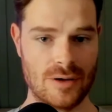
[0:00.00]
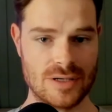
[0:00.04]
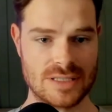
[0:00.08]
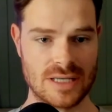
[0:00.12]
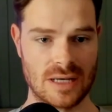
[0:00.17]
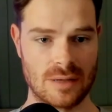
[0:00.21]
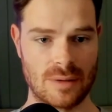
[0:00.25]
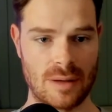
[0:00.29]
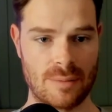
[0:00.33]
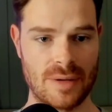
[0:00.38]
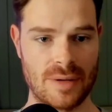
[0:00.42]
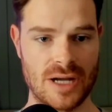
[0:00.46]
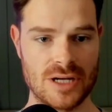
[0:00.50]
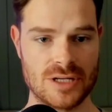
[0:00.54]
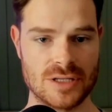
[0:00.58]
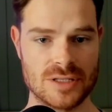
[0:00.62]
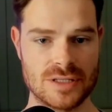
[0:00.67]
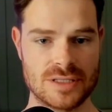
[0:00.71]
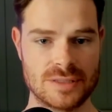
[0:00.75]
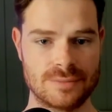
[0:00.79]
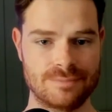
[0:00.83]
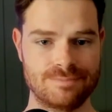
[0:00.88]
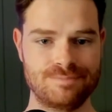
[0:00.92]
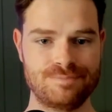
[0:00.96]
say to my
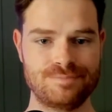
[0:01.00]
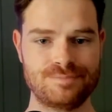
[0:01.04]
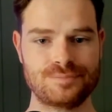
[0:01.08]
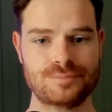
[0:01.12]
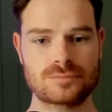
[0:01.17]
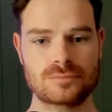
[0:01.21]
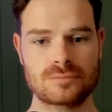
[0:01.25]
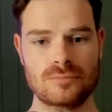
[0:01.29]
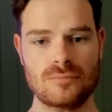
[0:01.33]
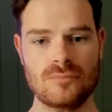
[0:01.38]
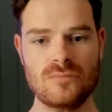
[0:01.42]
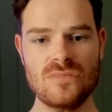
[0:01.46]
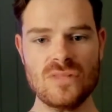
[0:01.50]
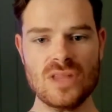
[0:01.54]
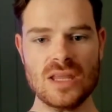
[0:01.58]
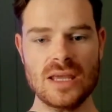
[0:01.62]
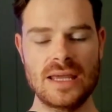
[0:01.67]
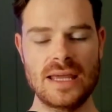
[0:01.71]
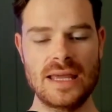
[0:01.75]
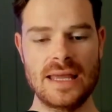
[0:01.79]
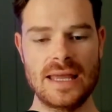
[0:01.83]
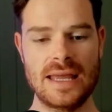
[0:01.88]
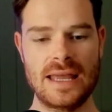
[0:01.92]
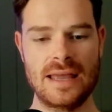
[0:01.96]
patients,
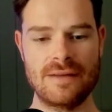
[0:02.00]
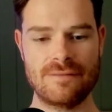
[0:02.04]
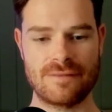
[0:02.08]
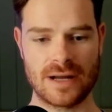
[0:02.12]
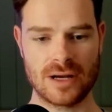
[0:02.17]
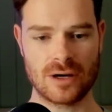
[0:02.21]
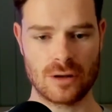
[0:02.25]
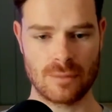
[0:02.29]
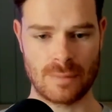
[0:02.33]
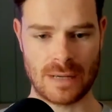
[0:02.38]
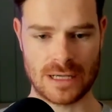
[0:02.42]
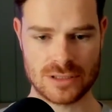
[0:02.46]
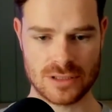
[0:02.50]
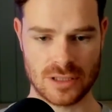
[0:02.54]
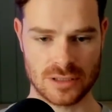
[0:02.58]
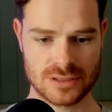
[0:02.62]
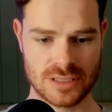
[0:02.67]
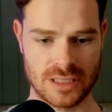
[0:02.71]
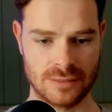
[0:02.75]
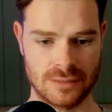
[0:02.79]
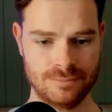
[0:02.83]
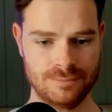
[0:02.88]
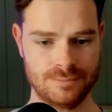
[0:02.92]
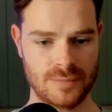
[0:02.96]
if I go to my
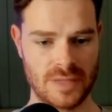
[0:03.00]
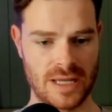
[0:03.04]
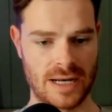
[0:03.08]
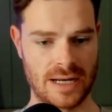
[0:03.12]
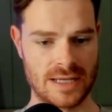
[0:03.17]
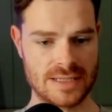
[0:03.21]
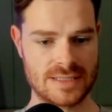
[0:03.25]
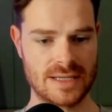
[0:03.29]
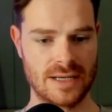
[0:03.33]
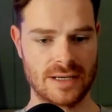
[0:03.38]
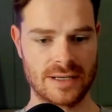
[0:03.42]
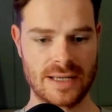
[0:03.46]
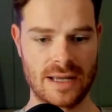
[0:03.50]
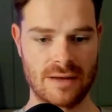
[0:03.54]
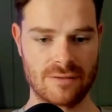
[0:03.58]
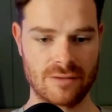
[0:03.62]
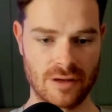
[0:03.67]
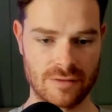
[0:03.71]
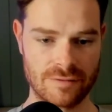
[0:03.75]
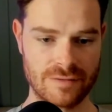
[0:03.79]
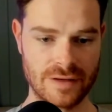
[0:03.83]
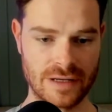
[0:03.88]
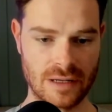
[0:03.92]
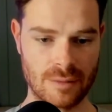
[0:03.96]
doctor and I say, okay, I've
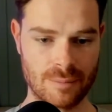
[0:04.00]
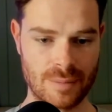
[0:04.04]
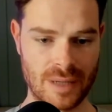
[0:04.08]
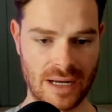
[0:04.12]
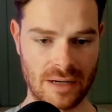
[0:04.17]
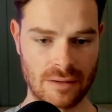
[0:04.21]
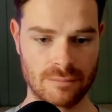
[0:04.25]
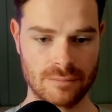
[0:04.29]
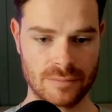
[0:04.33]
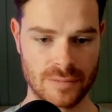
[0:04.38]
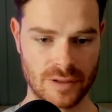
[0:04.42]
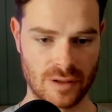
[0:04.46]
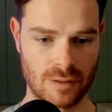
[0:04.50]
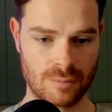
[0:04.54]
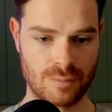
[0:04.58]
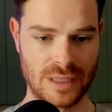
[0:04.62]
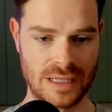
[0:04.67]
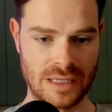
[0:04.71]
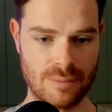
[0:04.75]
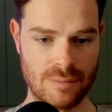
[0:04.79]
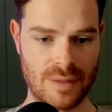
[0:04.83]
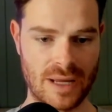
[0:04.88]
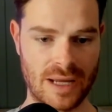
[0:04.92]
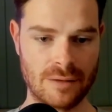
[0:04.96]
got finger pain, I've got
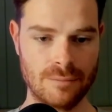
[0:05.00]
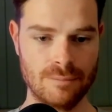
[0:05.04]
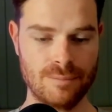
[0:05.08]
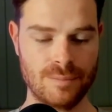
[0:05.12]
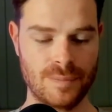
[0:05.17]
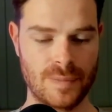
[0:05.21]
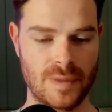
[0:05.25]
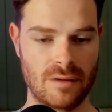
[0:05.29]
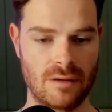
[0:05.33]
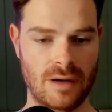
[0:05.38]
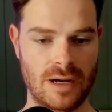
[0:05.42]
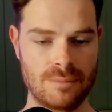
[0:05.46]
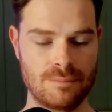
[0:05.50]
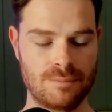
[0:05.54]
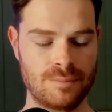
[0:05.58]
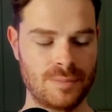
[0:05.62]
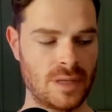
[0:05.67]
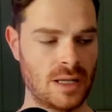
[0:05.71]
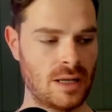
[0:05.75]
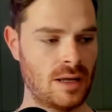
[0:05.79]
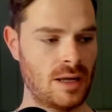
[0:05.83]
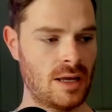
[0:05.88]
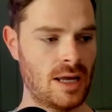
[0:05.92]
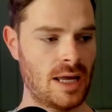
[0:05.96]
pinky pain, right?
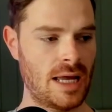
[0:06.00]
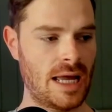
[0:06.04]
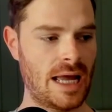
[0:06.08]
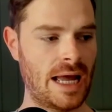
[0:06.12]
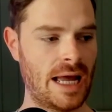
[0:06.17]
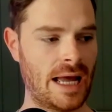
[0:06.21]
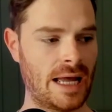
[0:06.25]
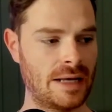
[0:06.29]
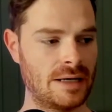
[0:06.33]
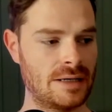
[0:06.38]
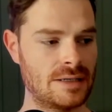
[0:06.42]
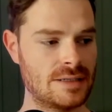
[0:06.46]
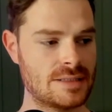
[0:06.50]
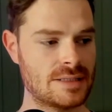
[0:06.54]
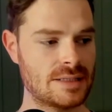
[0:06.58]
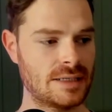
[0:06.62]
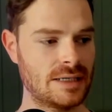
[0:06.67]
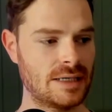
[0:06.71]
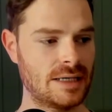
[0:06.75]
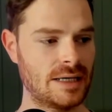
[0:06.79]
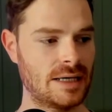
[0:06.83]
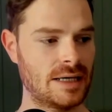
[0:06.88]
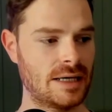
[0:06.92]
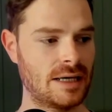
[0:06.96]
And
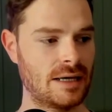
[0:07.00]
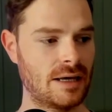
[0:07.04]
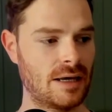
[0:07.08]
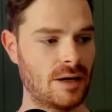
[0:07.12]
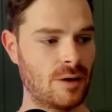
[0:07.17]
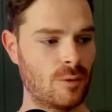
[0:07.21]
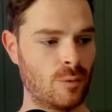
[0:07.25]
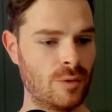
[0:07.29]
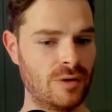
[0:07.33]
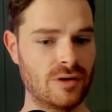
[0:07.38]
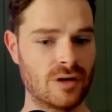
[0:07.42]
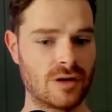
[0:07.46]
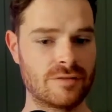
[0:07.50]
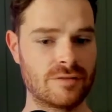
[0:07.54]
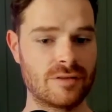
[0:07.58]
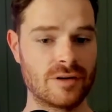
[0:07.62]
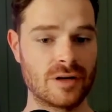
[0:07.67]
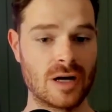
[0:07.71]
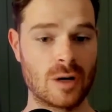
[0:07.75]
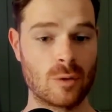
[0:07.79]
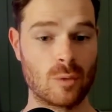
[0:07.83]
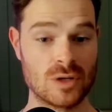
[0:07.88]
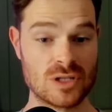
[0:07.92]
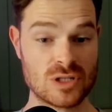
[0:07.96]
we've got to
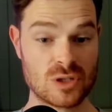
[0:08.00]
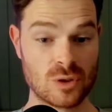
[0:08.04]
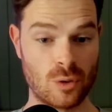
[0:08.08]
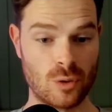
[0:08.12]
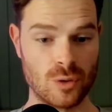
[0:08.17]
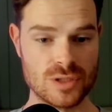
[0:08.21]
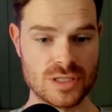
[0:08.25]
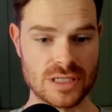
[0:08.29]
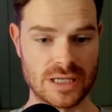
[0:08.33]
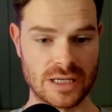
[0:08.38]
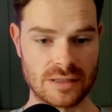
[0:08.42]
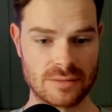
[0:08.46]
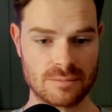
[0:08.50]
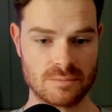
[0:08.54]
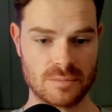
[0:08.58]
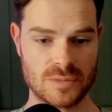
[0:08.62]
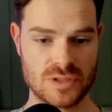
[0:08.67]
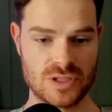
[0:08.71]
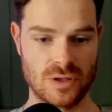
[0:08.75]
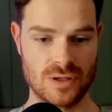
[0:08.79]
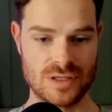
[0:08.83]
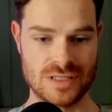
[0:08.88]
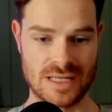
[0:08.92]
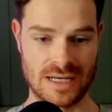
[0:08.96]
figure out what's causing it.
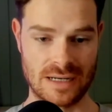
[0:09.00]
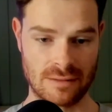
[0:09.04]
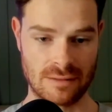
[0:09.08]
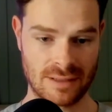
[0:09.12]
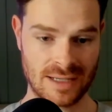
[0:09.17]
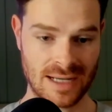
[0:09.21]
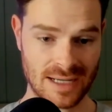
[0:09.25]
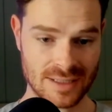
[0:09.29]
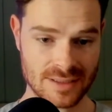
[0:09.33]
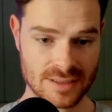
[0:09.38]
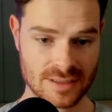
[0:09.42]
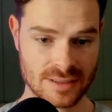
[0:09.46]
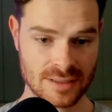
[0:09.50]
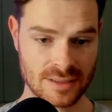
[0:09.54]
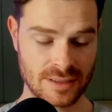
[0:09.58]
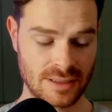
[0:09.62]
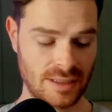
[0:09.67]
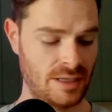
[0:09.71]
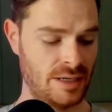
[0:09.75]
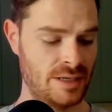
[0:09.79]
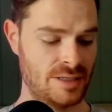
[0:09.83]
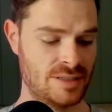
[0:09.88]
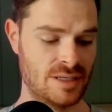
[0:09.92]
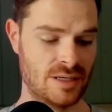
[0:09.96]
So is it a cut?
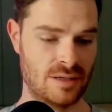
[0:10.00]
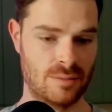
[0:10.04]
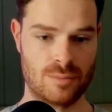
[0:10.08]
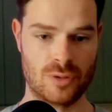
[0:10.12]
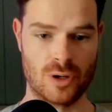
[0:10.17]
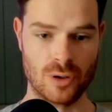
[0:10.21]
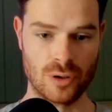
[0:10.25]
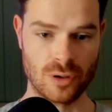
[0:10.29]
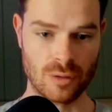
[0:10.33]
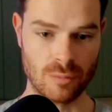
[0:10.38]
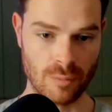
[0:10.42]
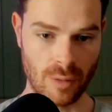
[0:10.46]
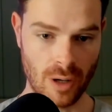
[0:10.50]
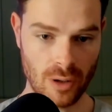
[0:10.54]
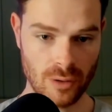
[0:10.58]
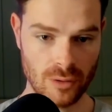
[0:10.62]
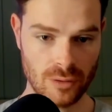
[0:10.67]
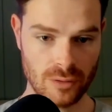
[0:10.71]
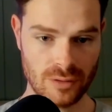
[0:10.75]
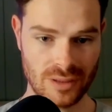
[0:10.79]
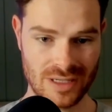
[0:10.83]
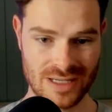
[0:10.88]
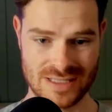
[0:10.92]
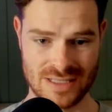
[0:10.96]
Is it a broken
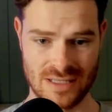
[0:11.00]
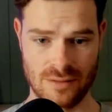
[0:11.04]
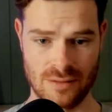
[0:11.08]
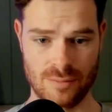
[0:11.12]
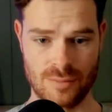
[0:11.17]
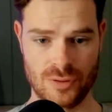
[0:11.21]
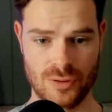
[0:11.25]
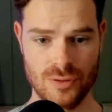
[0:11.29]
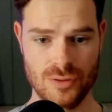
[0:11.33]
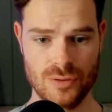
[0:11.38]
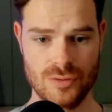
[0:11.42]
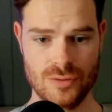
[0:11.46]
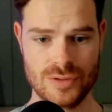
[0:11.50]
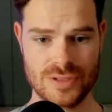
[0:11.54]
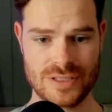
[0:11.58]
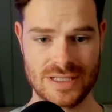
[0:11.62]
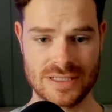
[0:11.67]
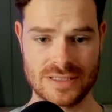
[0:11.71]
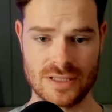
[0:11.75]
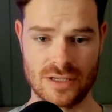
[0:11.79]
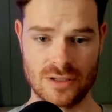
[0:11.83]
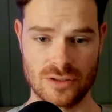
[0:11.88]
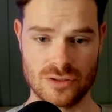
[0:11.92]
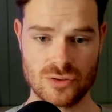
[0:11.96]
bone? Is it a bruise?
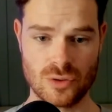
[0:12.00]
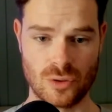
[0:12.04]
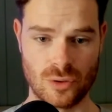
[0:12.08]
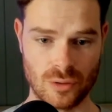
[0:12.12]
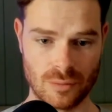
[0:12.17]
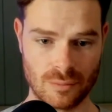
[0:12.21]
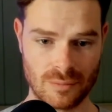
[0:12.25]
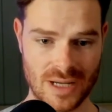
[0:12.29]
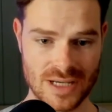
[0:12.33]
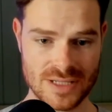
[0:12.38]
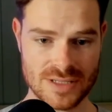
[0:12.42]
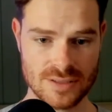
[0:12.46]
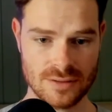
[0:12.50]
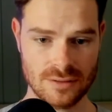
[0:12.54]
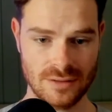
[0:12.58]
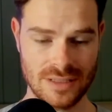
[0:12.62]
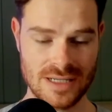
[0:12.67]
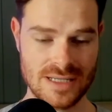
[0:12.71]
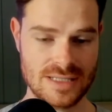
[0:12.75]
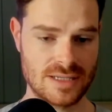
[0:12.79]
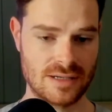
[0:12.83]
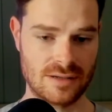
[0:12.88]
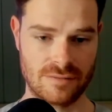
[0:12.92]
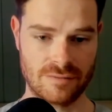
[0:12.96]
Is it a torn muscle?
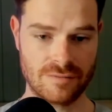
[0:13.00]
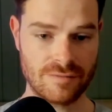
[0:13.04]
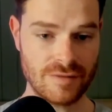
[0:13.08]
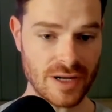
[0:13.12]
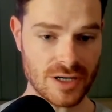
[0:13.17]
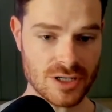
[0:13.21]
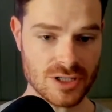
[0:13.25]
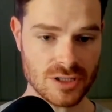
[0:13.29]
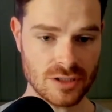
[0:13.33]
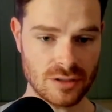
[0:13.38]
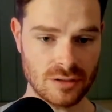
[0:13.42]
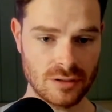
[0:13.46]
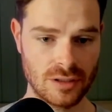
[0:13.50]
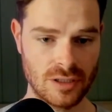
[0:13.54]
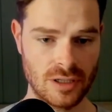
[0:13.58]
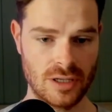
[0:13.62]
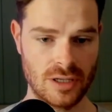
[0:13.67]
Is it an infection?